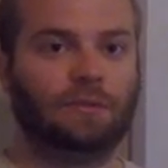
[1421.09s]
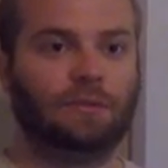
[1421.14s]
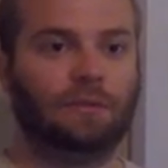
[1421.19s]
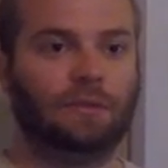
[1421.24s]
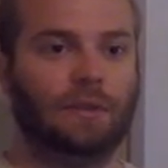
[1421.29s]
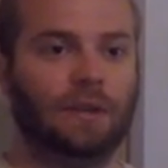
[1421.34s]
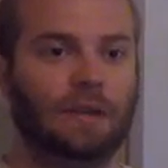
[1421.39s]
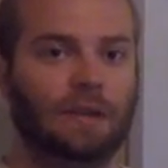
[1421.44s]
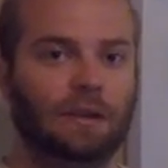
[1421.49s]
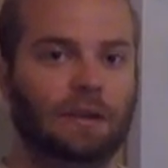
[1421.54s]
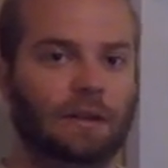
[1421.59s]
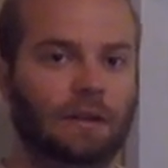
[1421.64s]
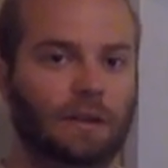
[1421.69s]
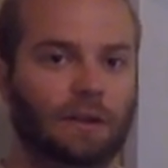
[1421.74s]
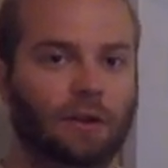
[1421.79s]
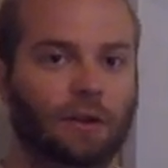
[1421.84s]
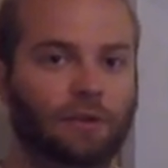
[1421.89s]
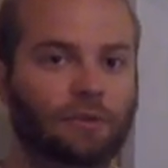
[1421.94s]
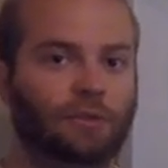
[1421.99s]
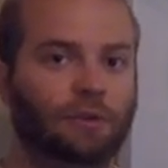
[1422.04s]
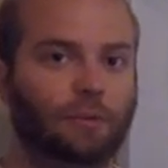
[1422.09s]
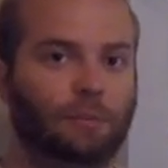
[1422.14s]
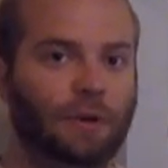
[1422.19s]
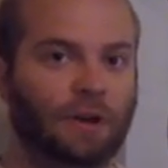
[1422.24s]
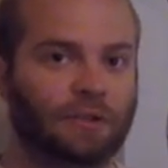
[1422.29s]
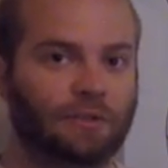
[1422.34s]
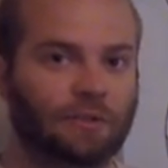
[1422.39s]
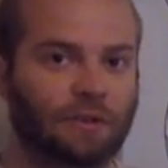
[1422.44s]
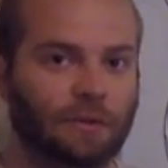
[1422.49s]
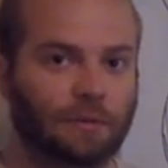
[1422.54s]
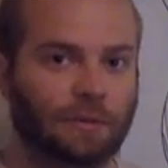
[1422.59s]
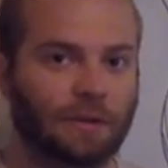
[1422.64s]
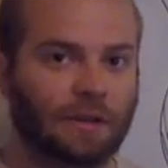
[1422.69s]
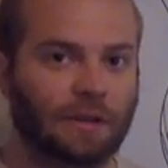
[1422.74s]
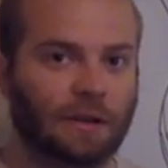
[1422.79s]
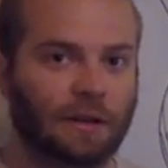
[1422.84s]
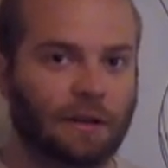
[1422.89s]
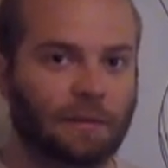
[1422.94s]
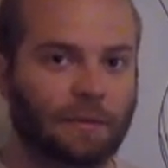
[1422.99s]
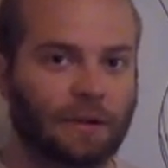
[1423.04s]
The adult Soapbox Derby
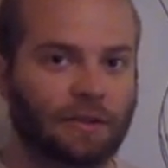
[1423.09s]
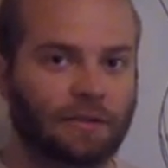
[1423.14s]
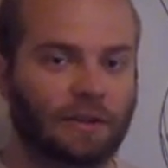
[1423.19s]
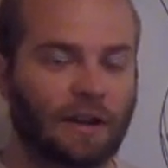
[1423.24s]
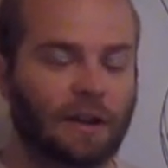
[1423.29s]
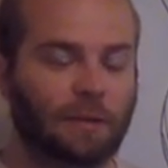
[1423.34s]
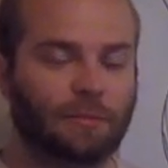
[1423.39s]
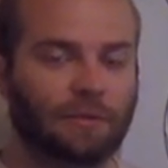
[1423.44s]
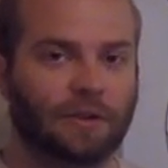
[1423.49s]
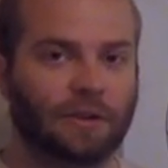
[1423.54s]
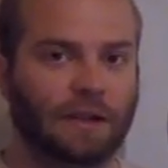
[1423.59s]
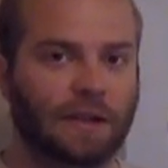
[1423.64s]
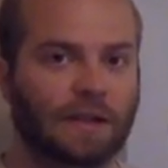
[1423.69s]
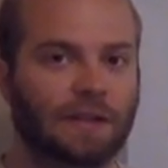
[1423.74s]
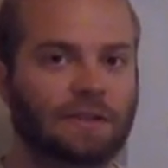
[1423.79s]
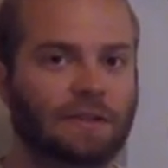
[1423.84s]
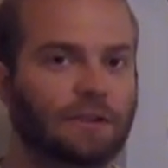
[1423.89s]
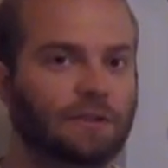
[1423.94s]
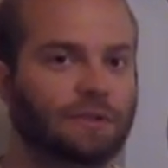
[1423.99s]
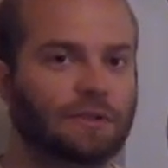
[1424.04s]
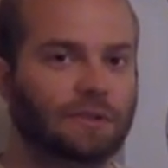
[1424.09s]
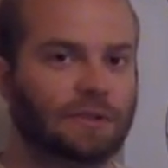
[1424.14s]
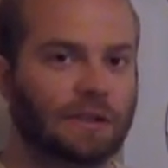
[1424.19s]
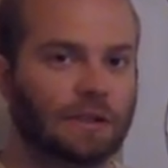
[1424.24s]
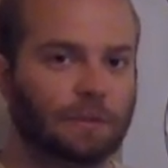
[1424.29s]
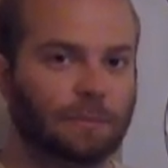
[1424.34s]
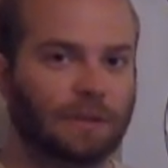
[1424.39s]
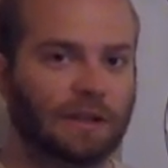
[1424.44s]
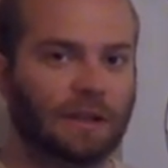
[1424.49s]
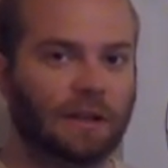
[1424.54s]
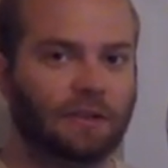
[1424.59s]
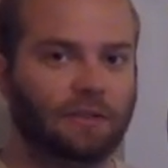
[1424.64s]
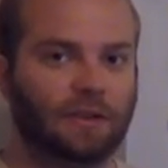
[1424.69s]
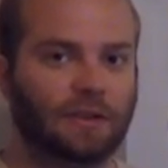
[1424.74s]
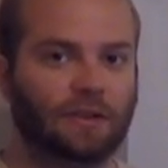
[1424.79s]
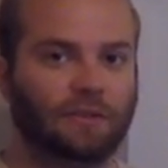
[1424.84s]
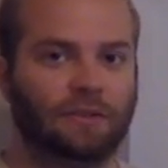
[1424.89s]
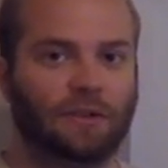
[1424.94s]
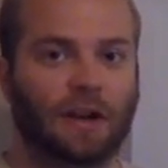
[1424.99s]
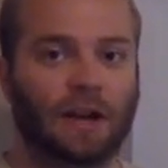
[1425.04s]
on Mount Tabor is interesting because it
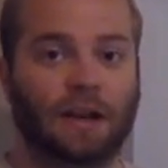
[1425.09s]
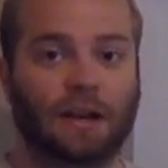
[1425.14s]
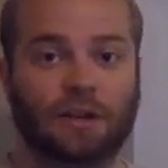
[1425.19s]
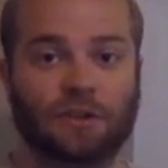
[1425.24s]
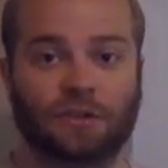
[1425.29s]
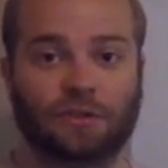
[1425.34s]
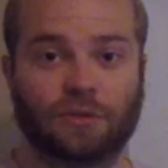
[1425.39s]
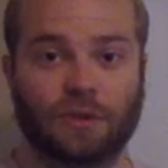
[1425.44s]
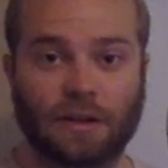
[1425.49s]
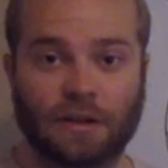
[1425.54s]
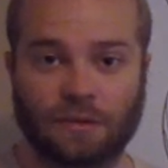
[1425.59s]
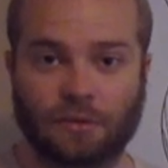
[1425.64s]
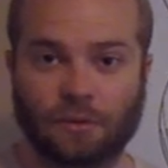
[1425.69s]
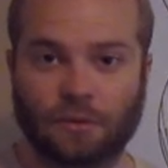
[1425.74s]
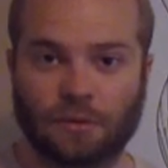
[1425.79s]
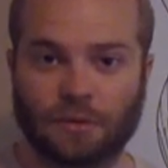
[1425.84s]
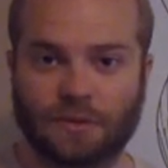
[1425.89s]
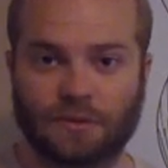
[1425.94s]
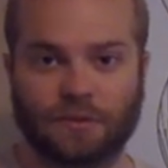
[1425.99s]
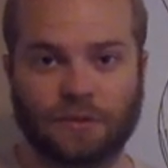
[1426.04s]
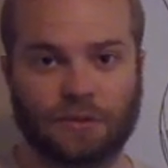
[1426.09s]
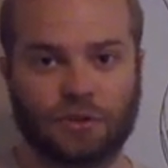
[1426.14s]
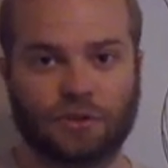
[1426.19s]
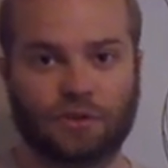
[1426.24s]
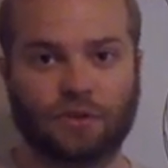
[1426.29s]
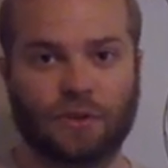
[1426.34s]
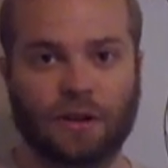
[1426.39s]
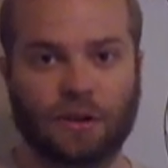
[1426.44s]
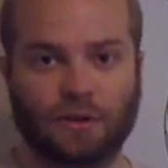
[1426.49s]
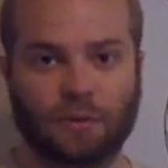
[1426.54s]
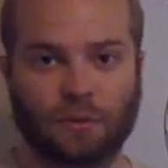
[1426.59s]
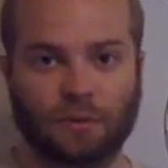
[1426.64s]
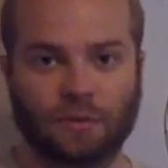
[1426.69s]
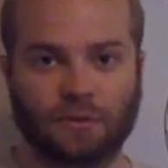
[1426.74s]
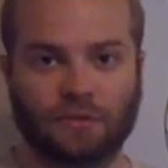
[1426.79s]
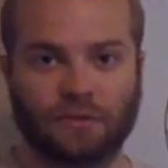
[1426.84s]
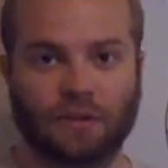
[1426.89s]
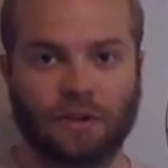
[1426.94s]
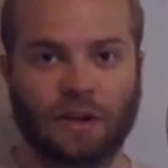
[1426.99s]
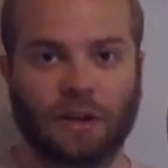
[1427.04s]
is not a straight course. If it's a straight
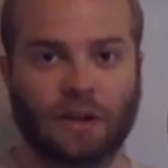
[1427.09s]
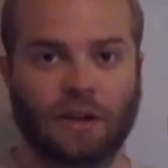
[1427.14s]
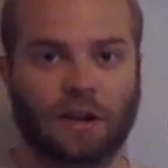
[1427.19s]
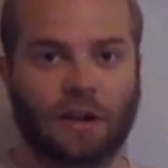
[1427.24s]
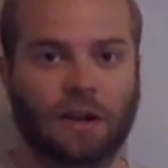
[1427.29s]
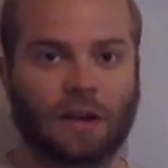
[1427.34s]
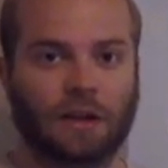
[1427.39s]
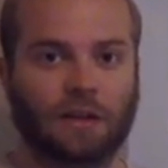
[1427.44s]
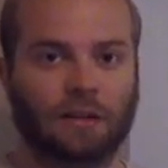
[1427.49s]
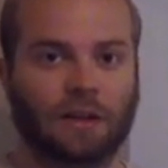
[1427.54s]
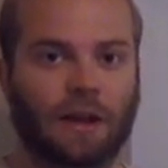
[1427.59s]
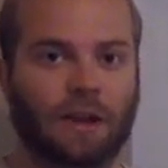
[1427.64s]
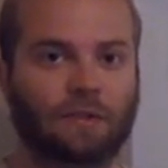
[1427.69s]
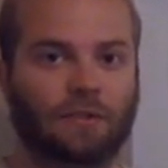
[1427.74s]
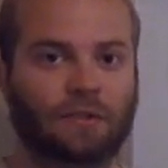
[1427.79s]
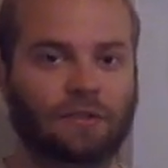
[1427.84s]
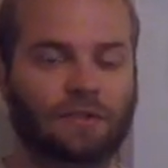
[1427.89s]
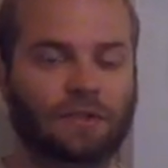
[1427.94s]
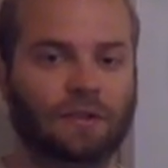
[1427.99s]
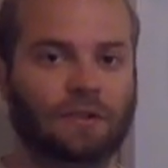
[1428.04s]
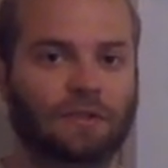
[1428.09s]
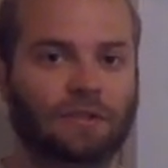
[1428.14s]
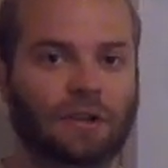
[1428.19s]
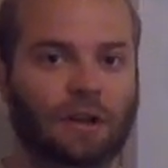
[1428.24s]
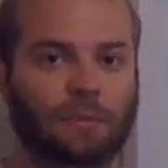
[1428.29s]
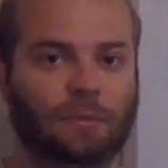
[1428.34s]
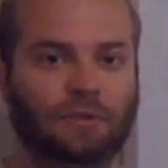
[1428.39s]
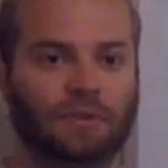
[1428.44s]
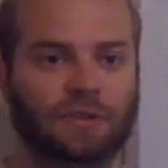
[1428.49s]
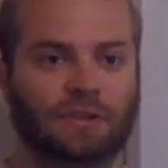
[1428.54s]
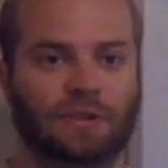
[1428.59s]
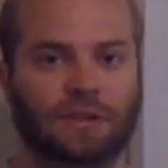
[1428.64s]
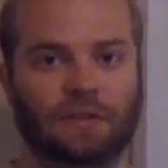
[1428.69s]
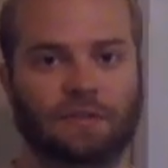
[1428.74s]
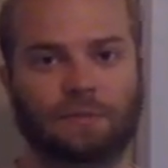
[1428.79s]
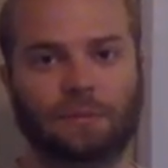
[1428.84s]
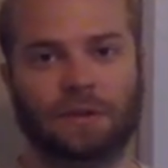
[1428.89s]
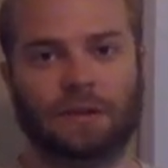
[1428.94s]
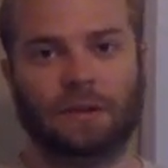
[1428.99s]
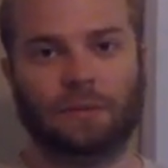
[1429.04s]
course, a lot of the steering geometry
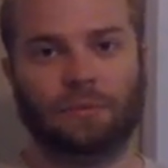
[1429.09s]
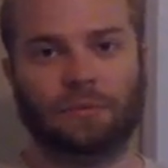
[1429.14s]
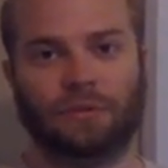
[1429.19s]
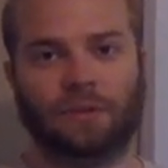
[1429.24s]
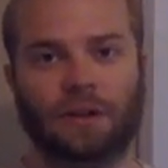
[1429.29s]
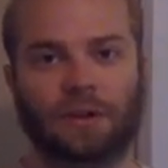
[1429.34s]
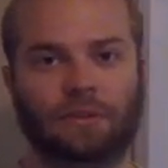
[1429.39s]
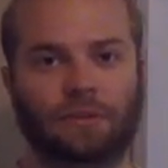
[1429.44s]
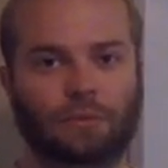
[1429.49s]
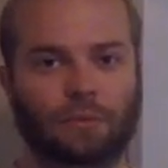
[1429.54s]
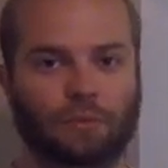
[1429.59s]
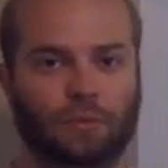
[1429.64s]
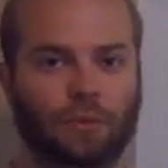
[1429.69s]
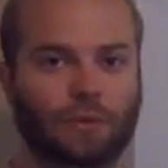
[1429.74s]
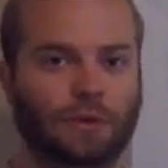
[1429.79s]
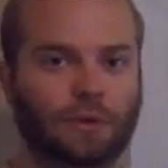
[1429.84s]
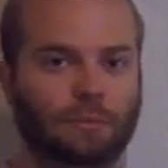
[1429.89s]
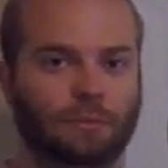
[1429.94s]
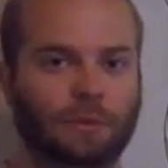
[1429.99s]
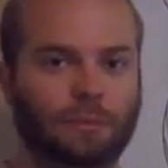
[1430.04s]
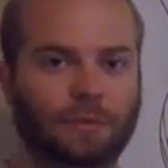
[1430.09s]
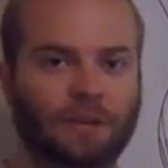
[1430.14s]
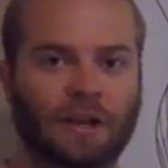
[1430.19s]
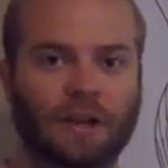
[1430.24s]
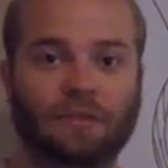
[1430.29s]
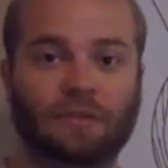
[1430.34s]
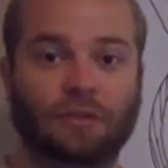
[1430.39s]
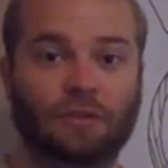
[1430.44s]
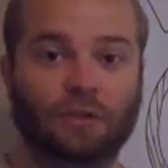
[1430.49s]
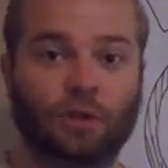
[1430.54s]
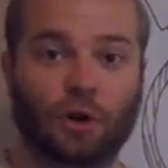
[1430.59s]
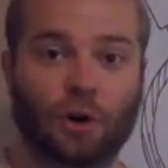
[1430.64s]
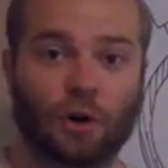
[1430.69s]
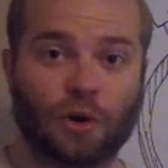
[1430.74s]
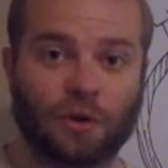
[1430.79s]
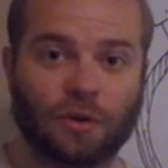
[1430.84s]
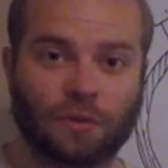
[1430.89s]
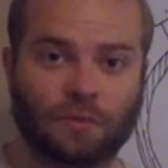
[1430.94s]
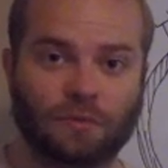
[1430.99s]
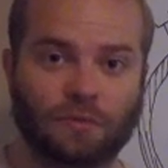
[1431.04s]
stuff becomes not so important, but because it's
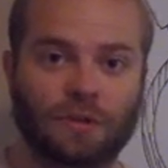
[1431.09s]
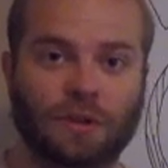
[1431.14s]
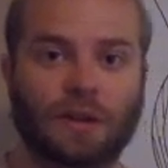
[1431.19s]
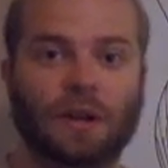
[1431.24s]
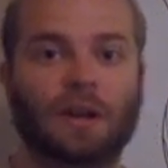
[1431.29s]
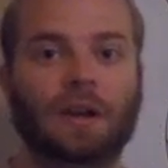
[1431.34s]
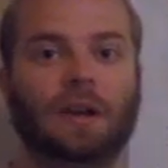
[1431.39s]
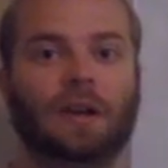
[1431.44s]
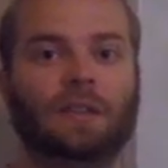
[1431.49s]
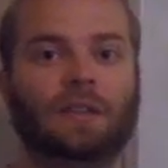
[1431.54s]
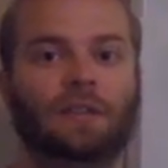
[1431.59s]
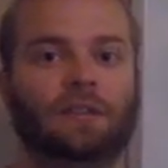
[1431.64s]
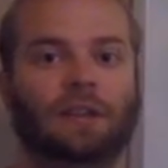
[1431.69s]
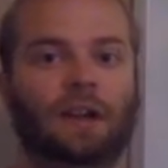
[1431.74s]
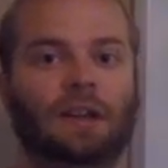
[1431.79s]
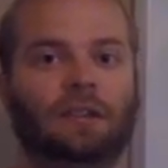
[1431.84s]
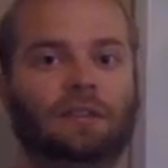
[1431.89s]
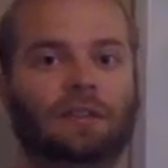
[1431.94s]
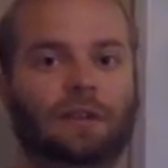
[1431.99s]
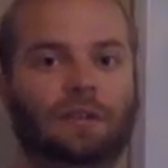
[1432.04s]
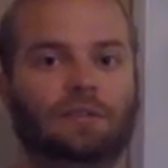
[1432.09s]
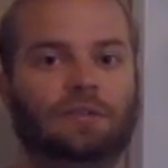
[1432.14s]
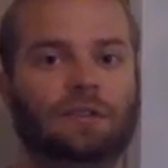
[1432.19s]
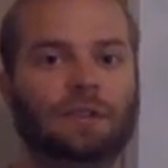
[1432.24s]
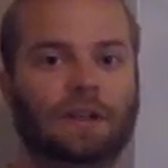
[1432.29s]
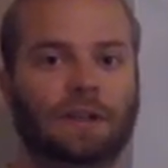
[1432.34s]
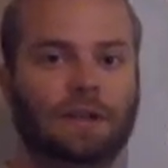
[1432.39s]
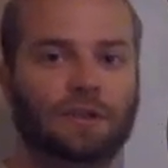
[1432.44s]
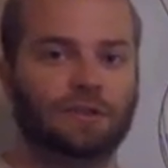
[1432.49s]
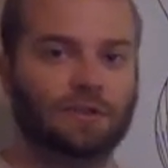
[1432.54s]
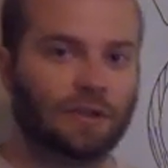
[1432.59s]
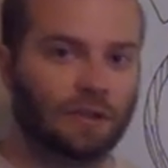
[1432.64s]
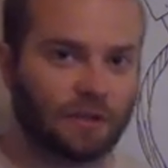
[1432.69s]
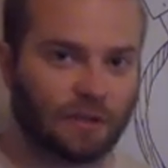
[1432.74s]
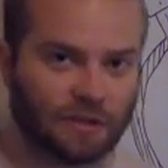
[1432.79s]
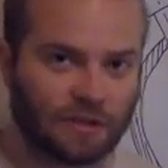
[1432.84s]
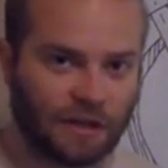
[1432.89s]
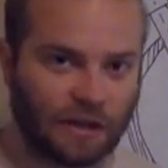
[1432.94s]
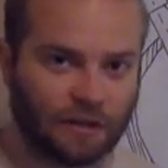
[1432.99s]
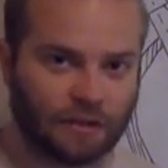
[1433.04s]
curved, this adds an interesting engineering
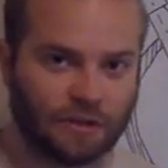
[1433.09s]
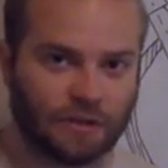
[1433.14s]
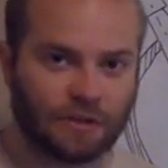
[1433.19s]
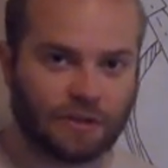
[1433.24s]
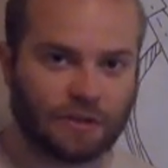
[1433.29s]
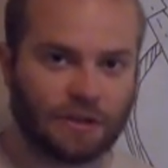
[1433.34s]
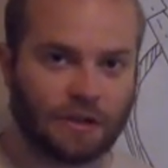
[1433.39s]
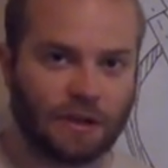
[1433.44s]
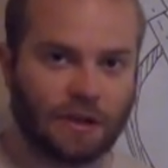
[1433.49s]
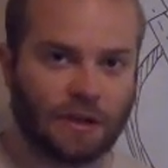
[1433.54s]
challenge,